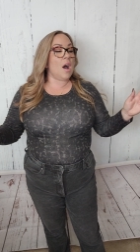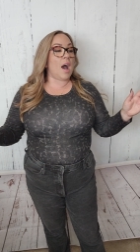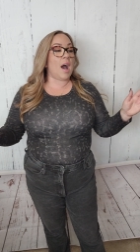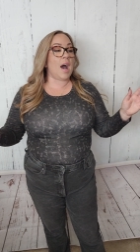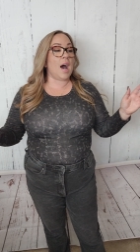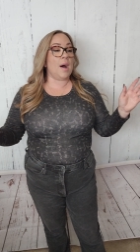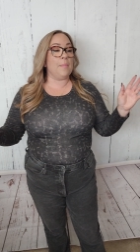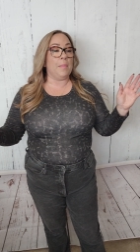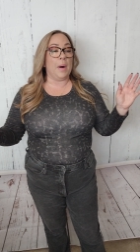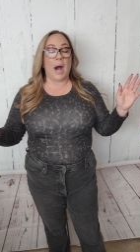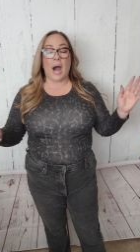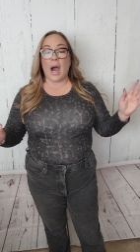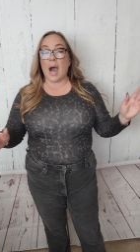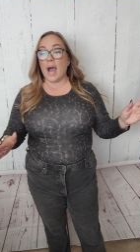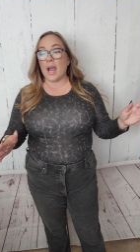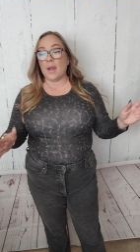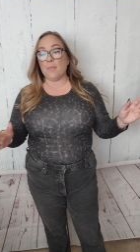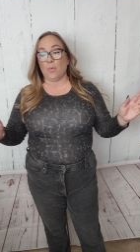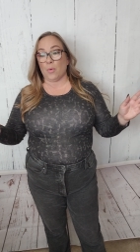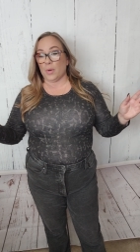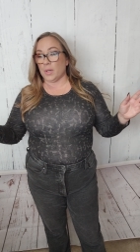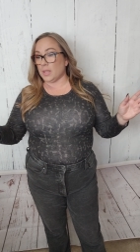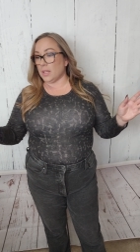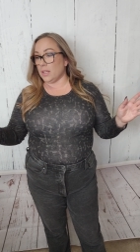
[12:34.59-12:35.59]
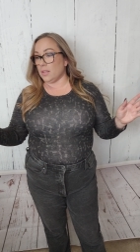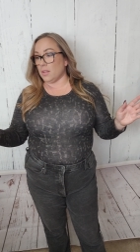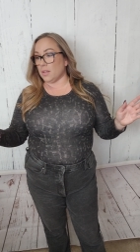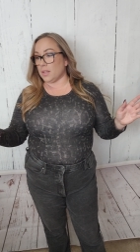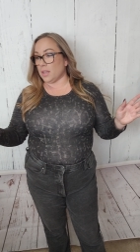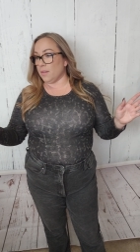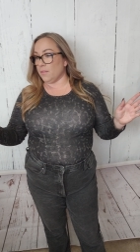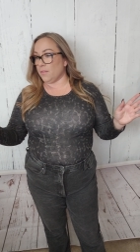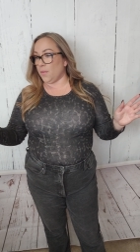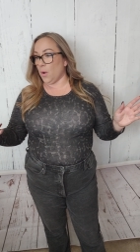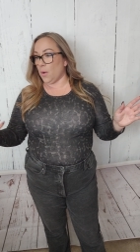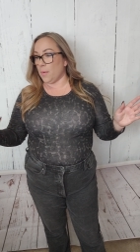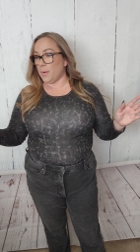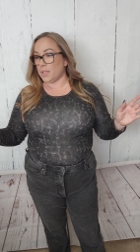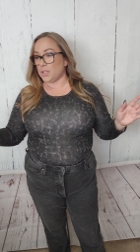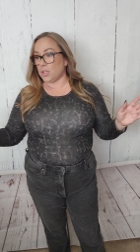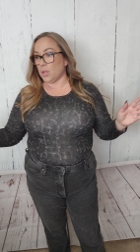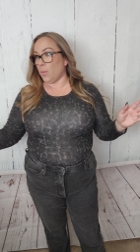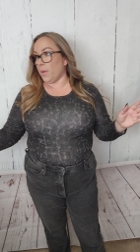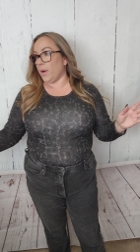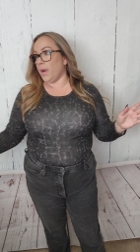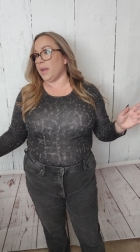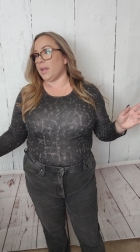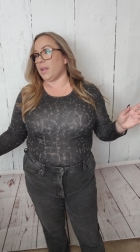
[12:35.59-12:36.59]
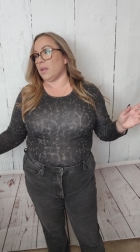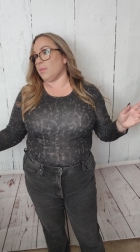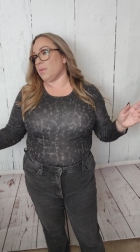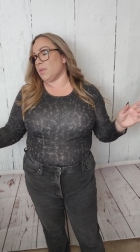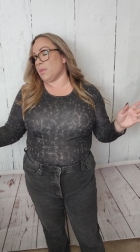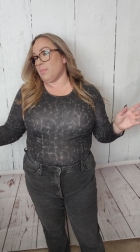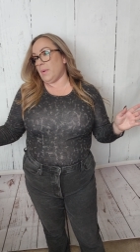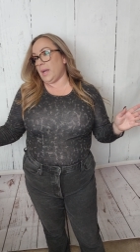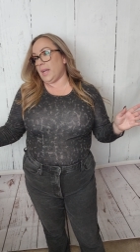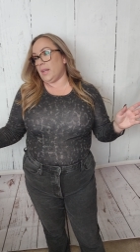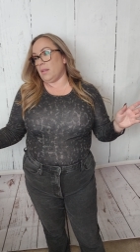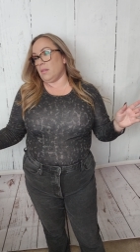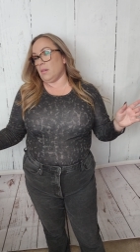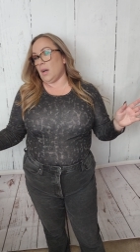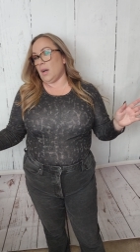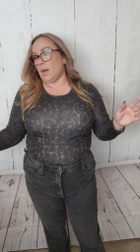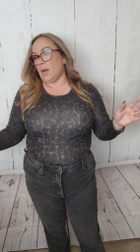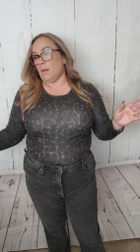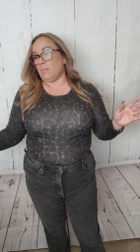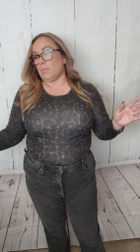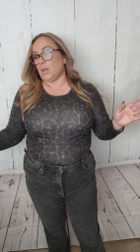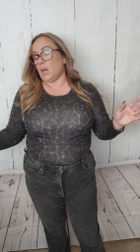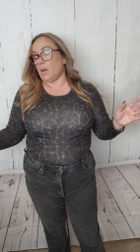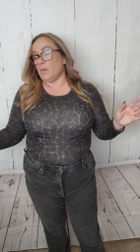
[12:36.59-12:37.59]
Um, I'm really looking forward to wearing it with my um,